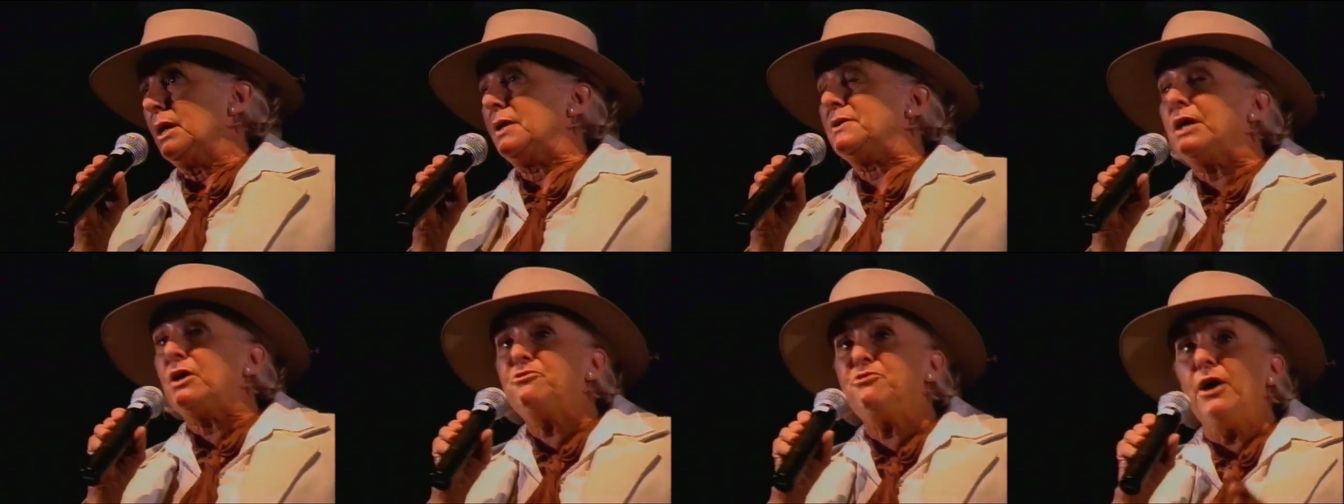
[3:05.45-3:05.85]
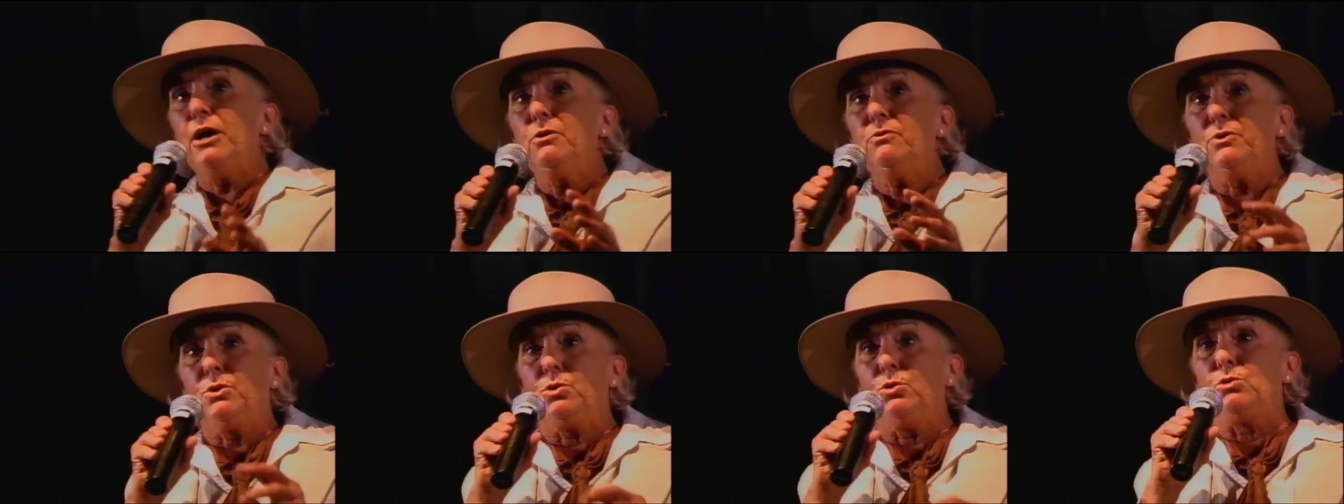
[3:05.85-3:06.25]
and they
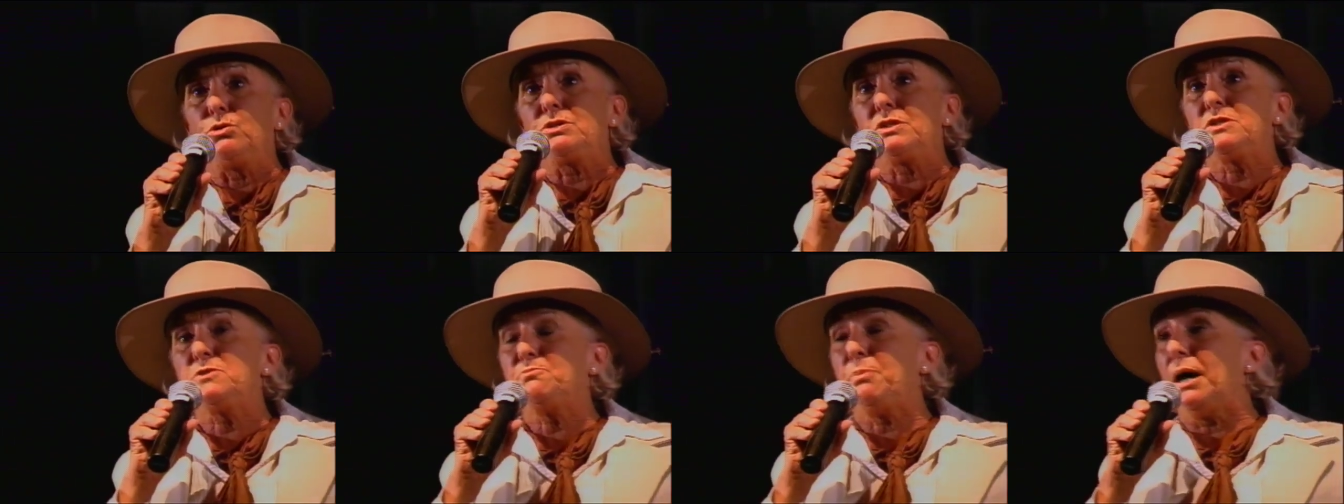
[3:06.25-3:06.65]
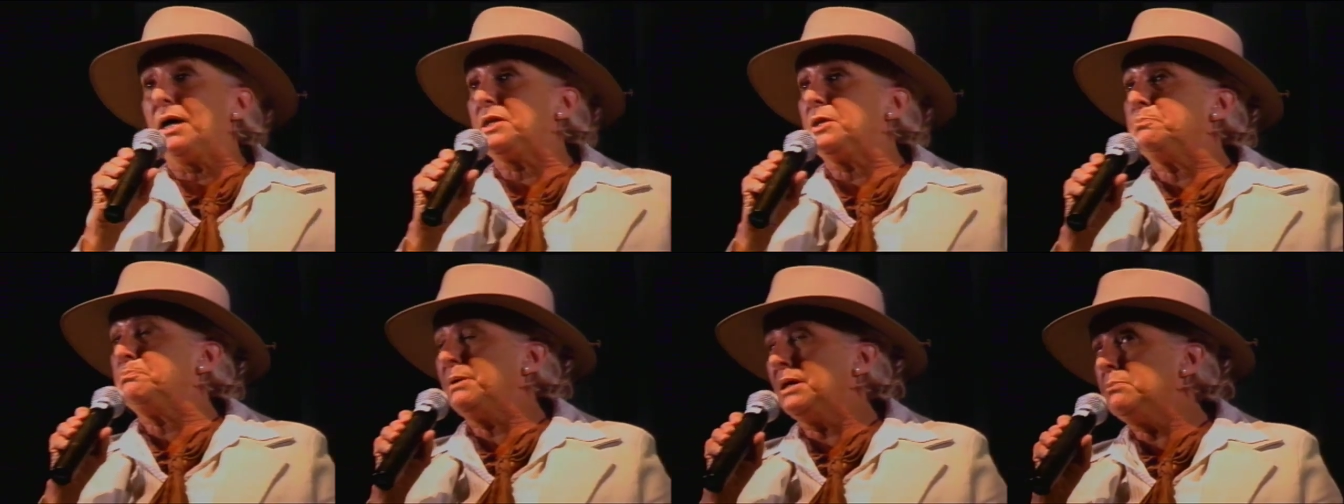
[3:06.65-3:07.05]
found the horses
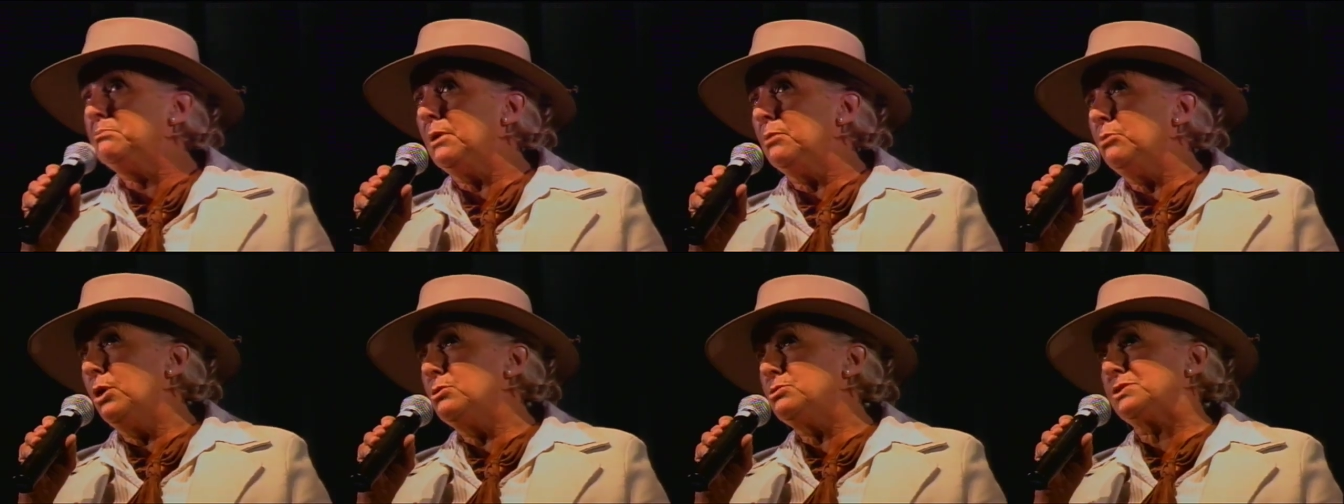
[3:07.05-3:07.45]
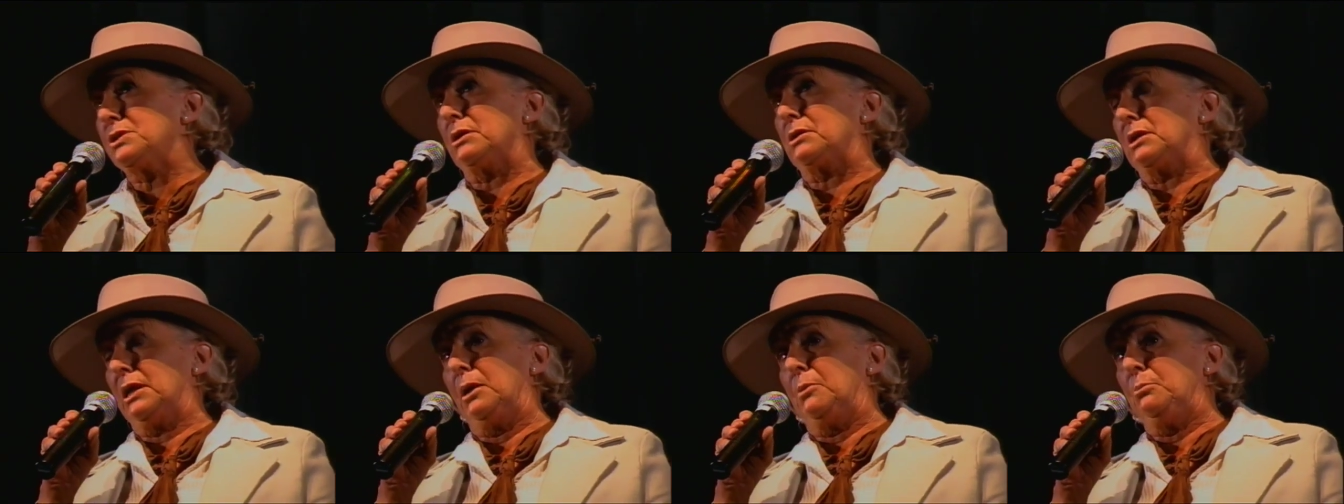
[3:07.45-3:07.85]
by the big
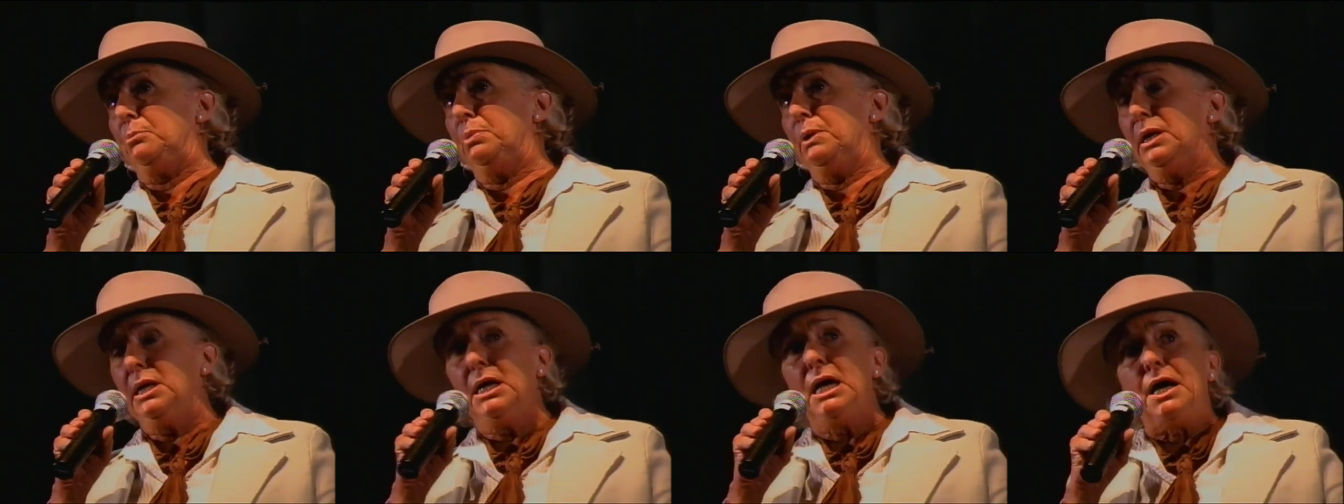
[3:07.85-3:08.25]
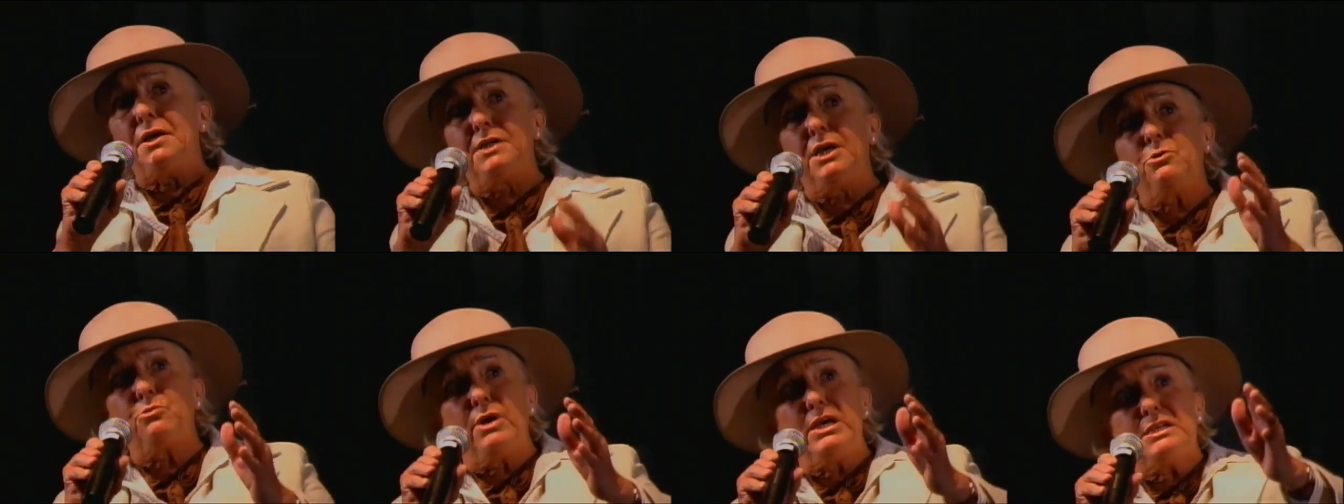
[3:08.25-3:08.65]
mimosa clump,
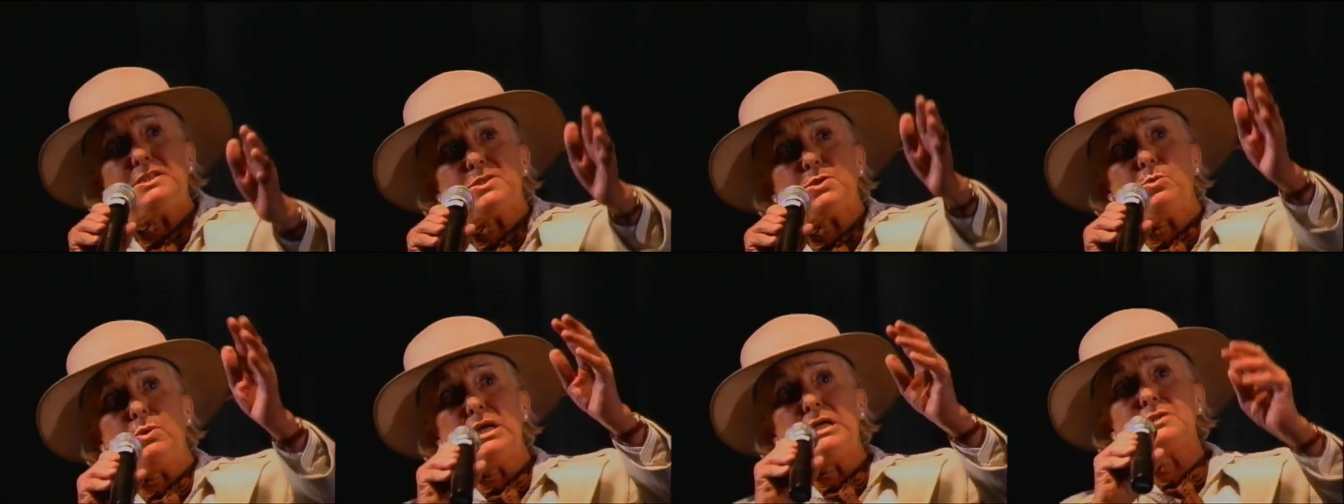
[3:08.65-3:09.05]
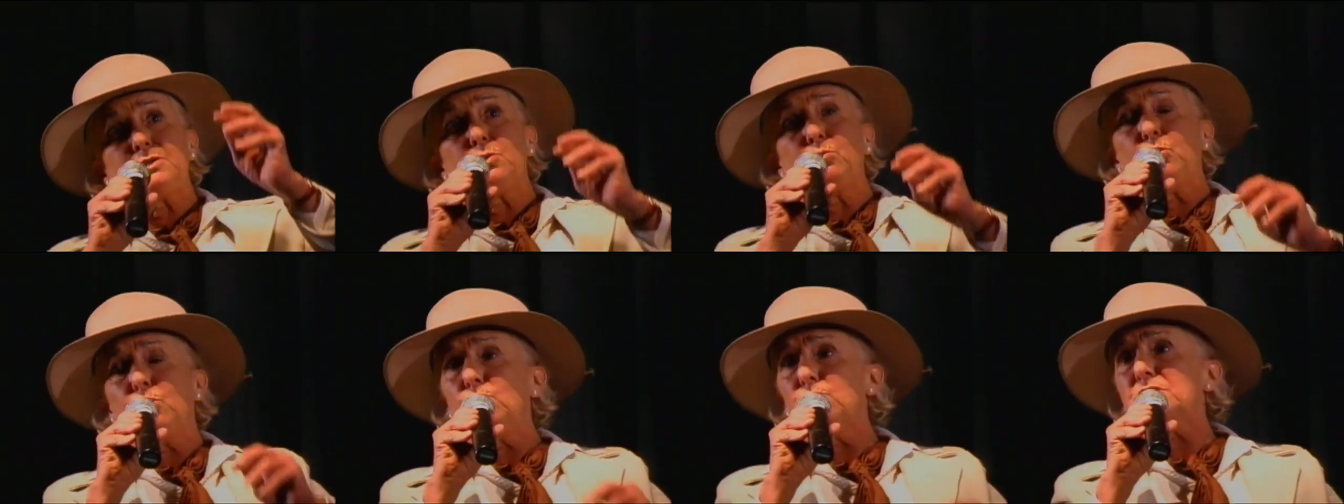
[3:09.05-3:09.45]
and they raced away
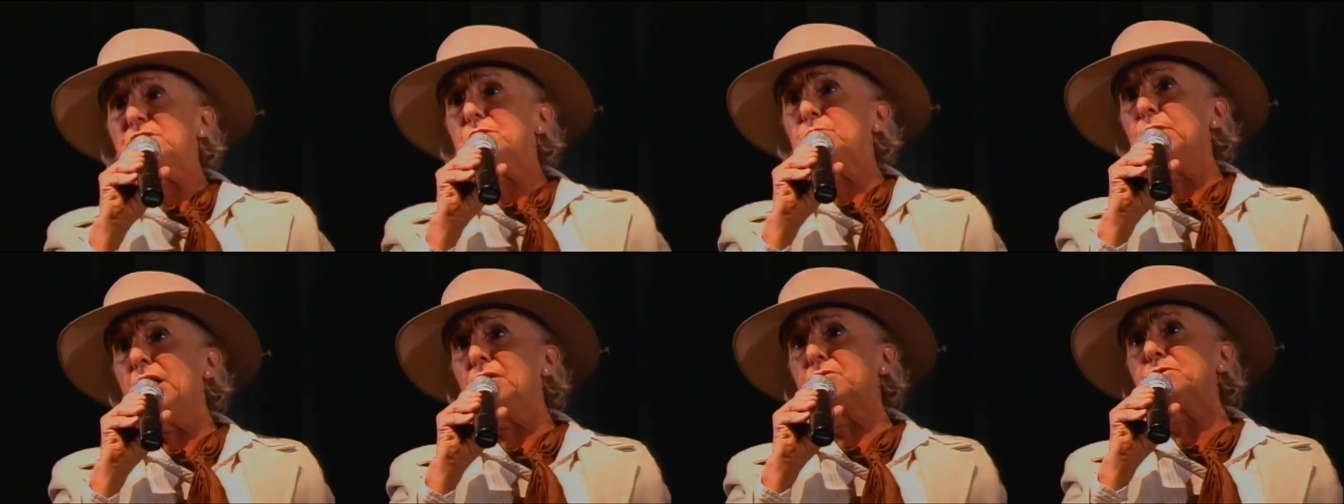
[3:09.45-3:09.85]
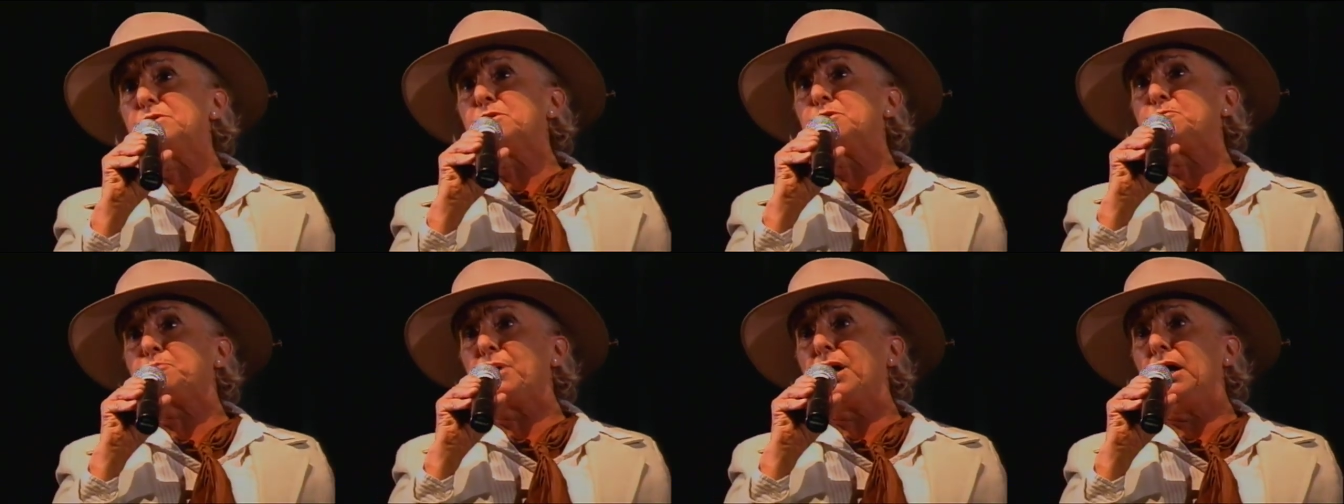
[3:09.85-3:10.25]
towards the
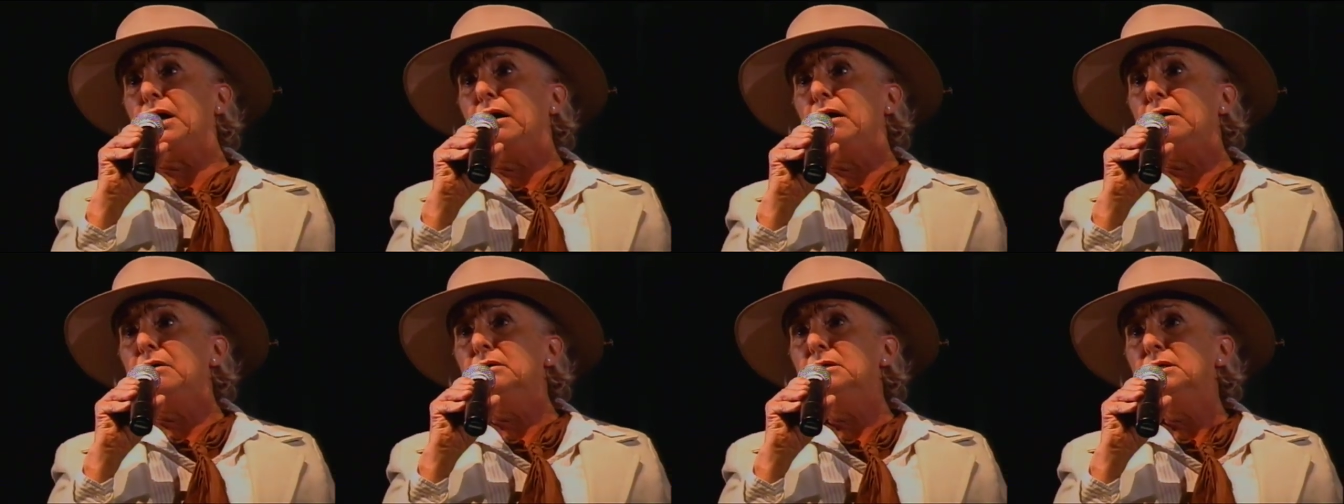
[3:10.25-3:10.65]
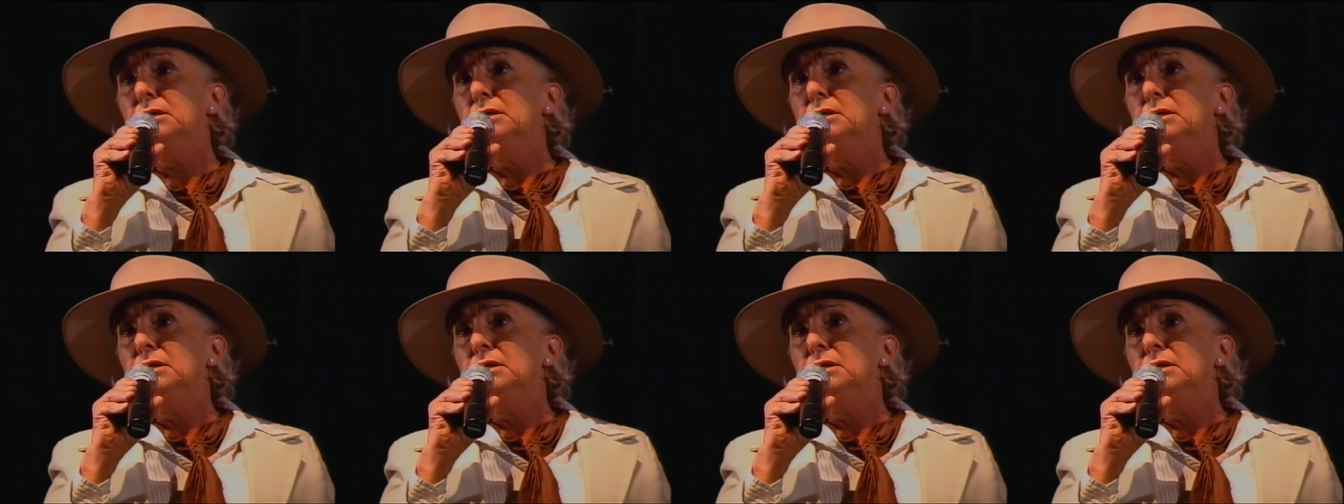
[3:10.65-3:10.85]
mountain's brow.